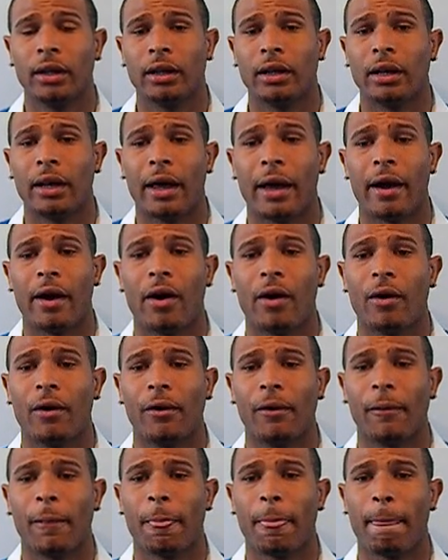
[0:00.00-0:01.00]
Now,
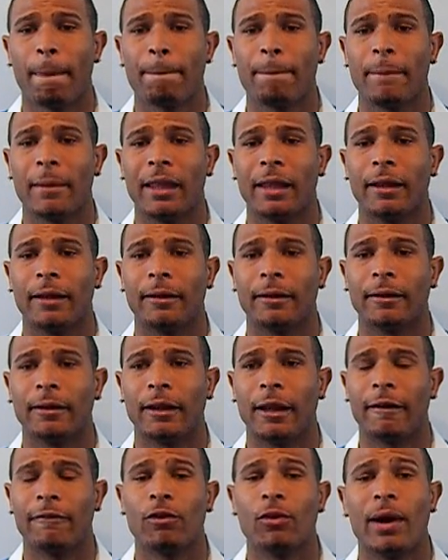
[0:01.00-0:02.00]
and
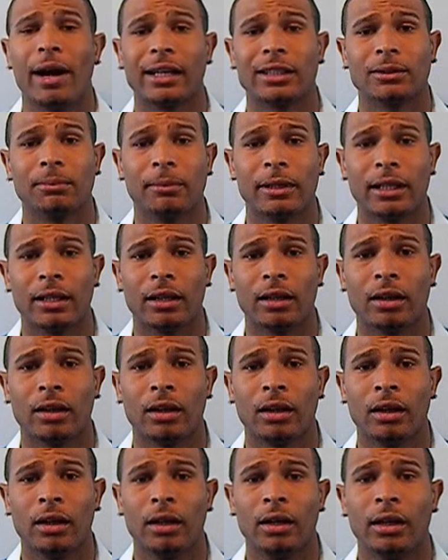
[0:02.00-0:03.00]
if you ask me,
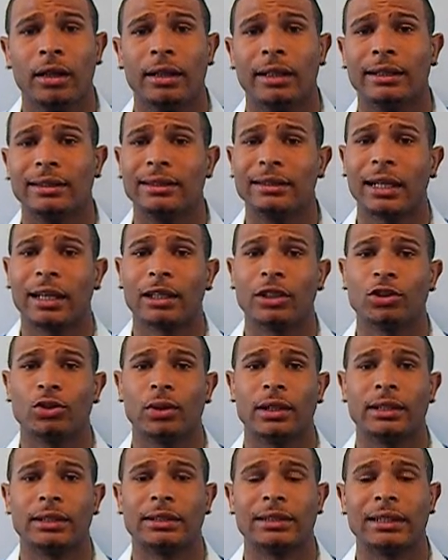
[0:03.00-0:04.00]
the second
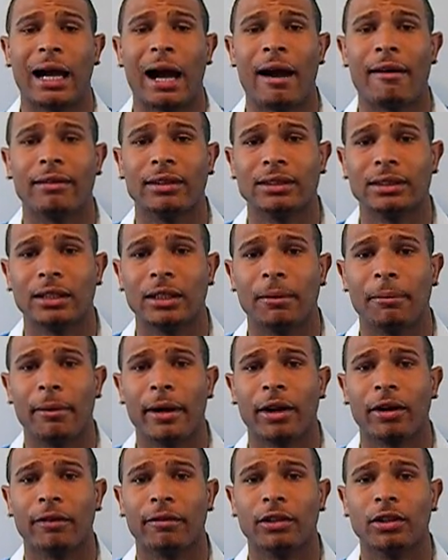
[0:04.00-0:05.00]
choice is obviously the
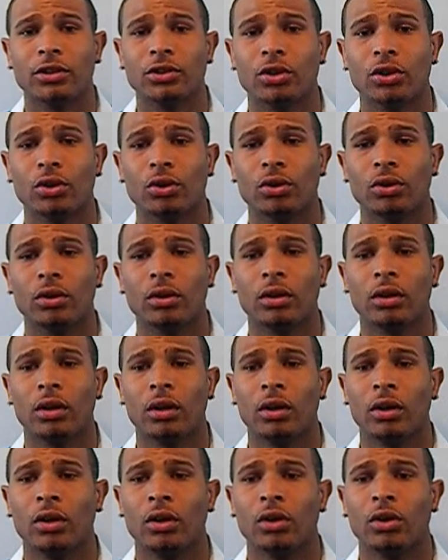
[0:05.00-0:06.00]
better of the two,
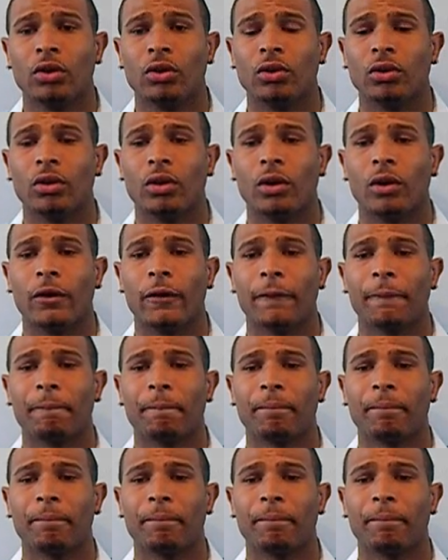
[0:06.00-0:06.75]
you know.